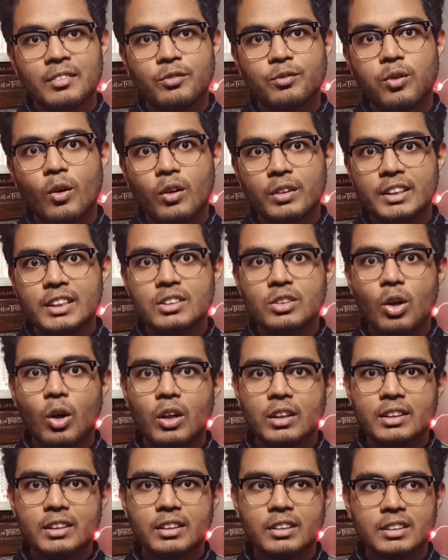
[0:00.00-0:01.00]
for this
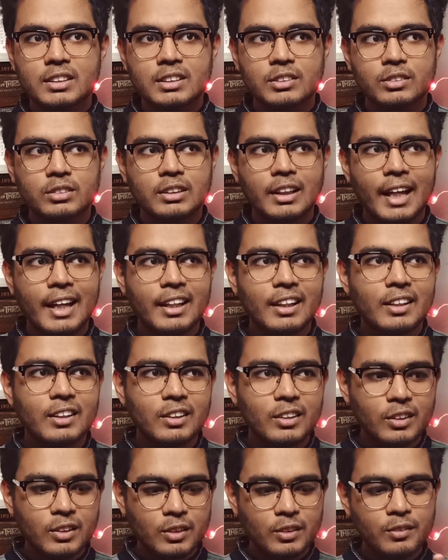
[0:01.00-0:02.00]
author.
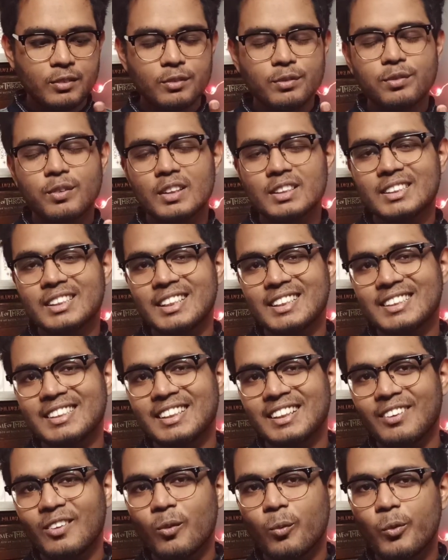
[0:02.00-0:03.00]
So first is
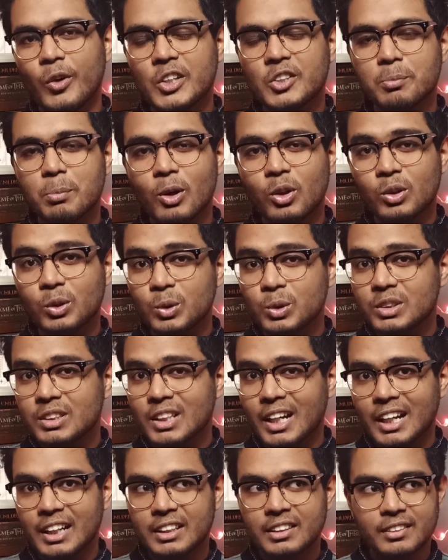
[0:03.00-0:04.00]
which book to
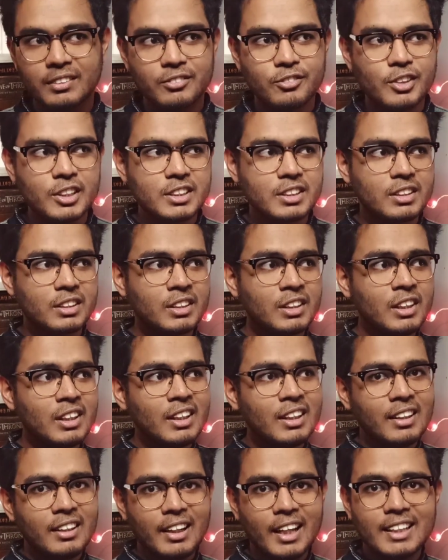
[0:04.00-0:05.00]
start, which
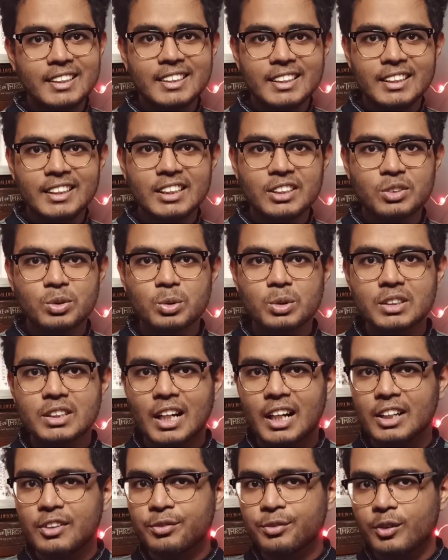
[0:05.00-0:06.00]
series to start